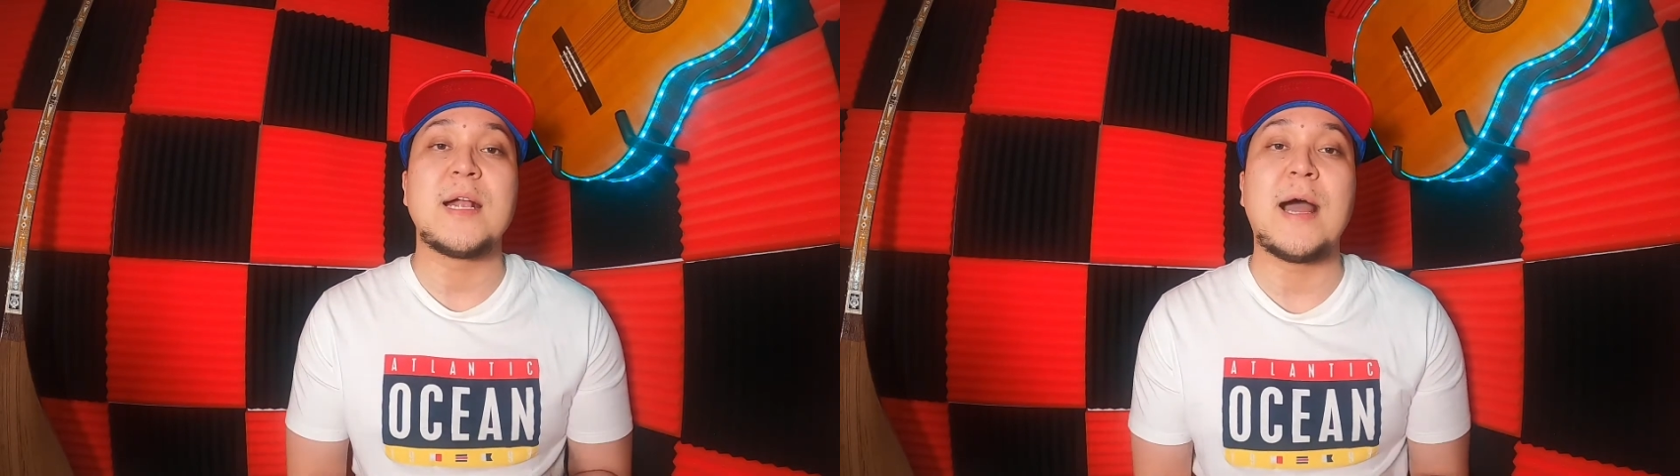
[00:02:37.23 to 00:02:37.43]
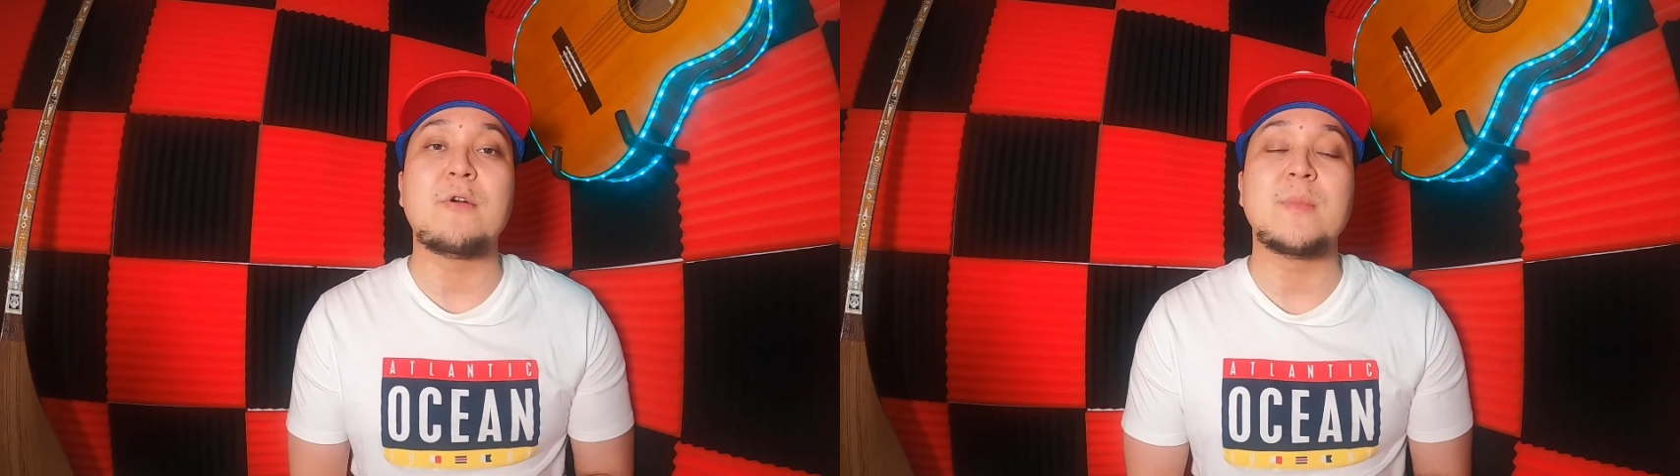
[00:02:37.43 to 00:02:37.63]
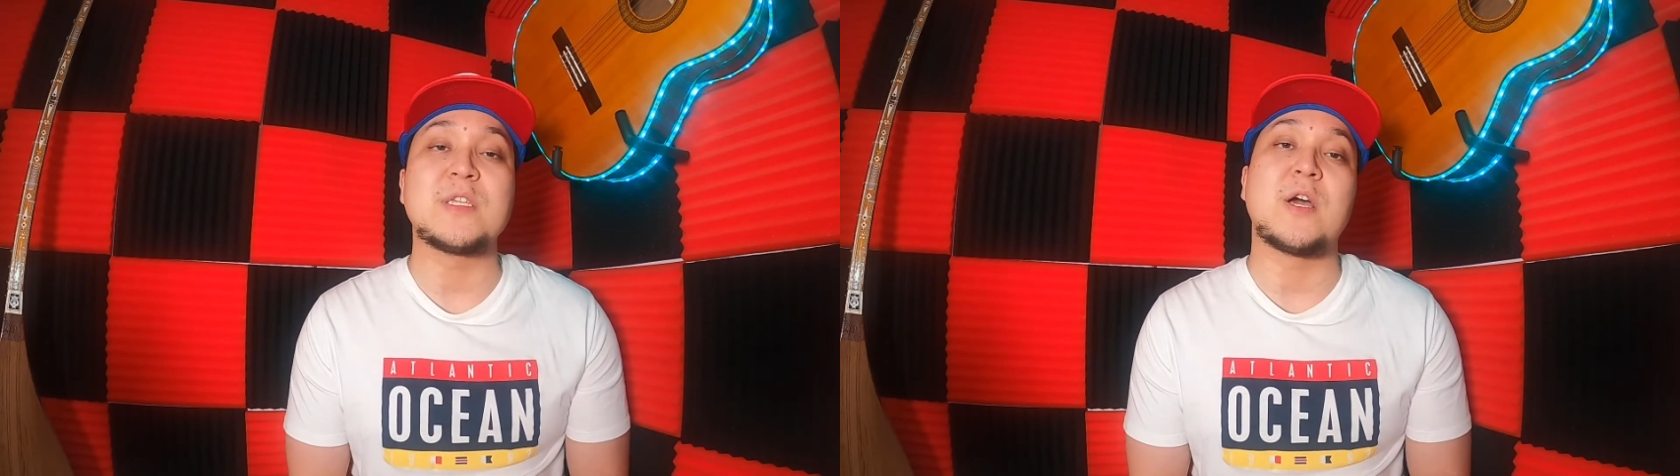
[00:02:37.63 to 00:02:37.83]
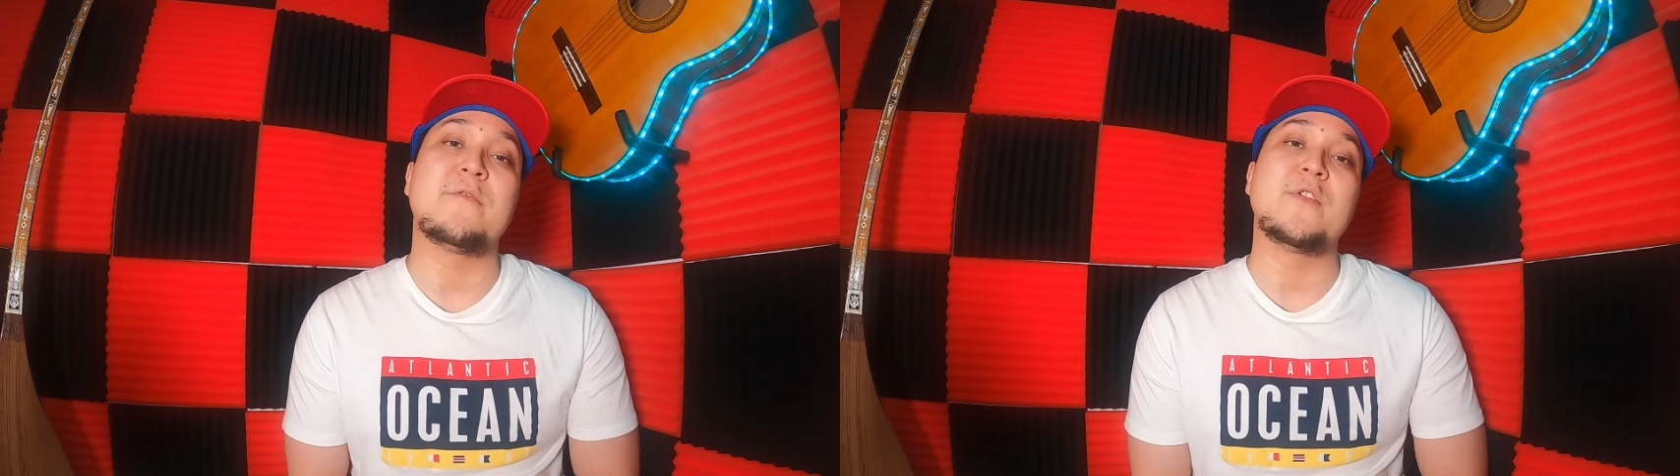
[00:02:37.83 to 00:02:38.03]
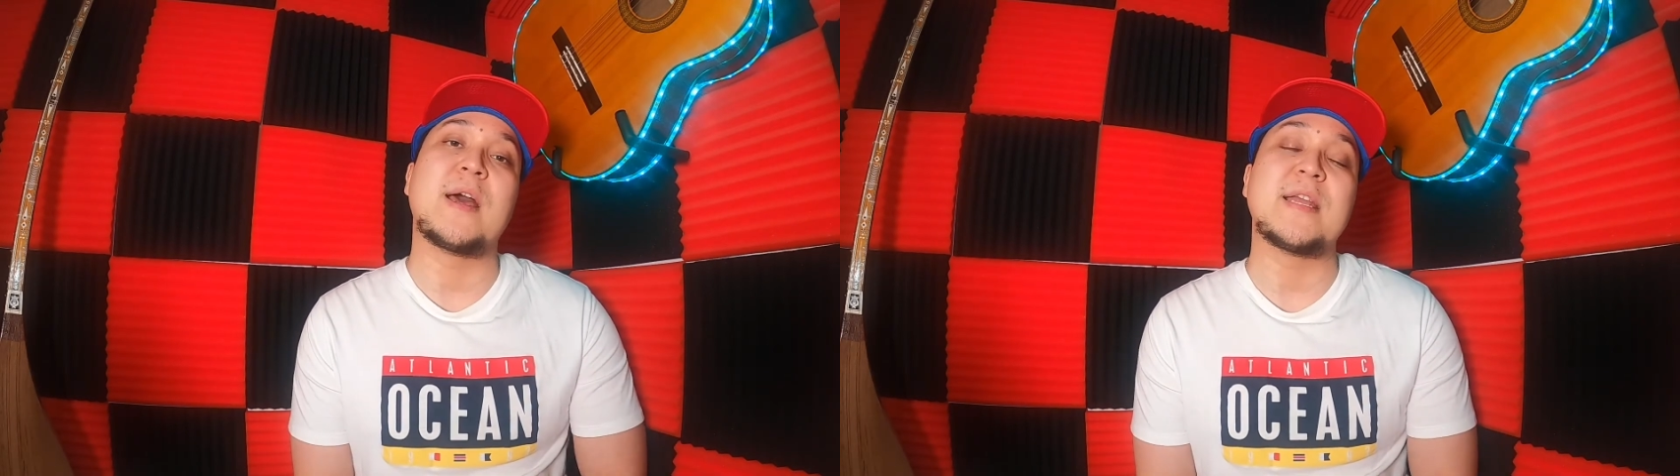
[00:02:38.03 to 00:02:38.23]
government
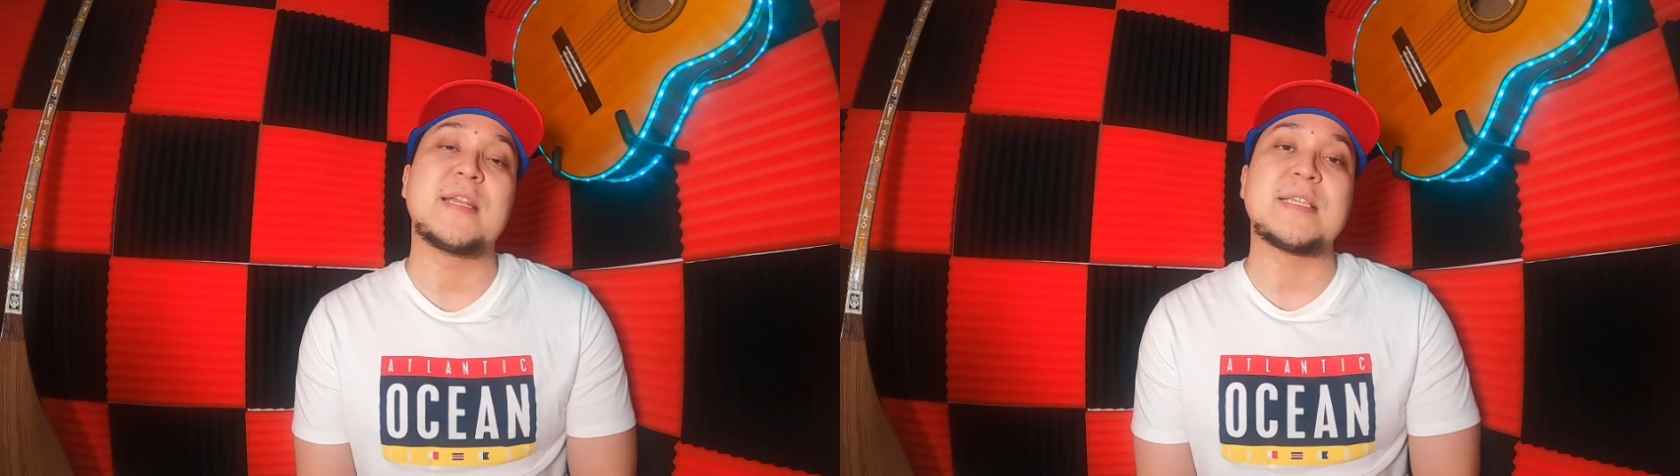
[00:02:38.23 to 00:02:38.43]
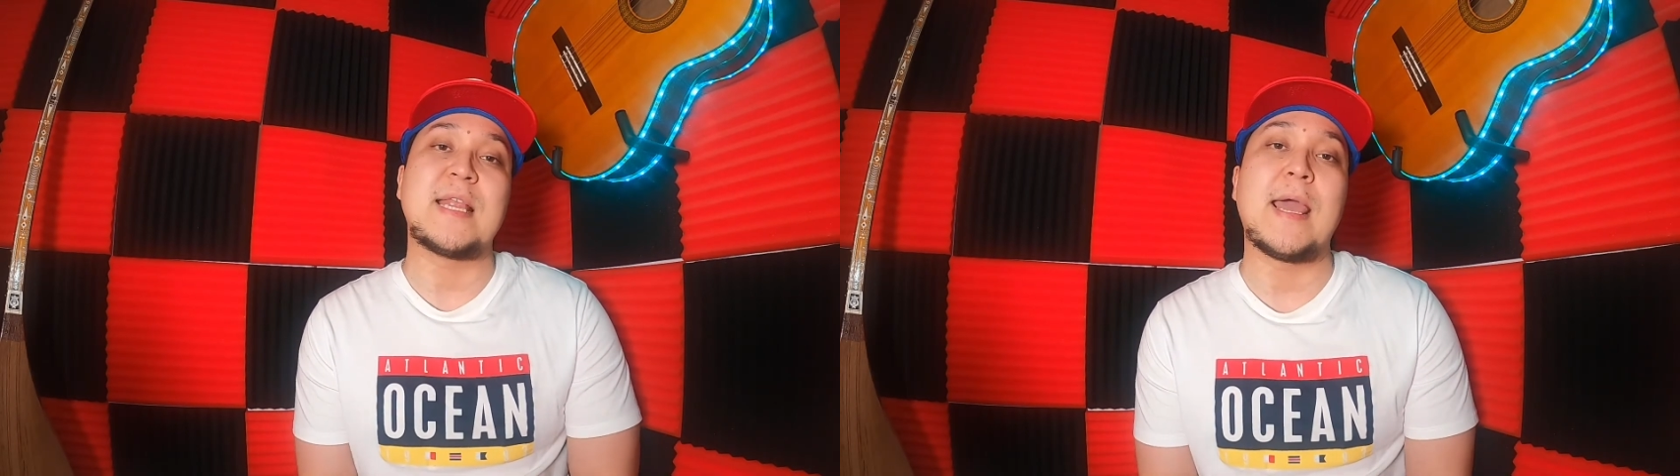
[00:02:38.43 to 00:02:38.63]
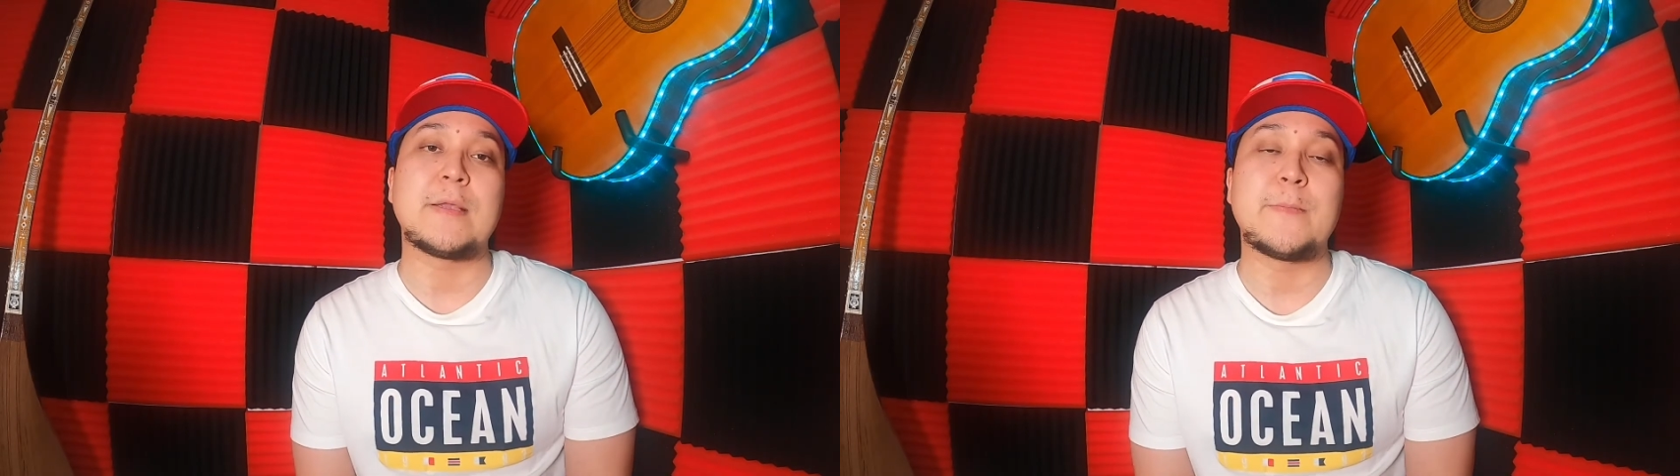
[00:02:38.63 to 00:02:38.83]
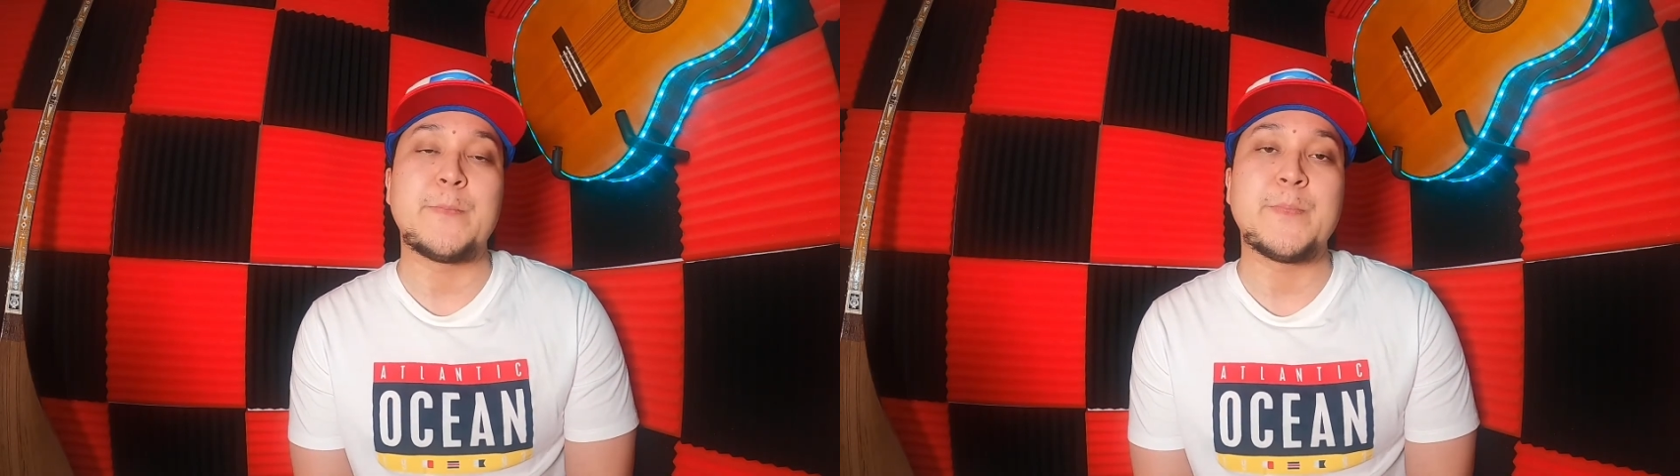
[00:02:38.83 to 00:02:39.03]
of United States.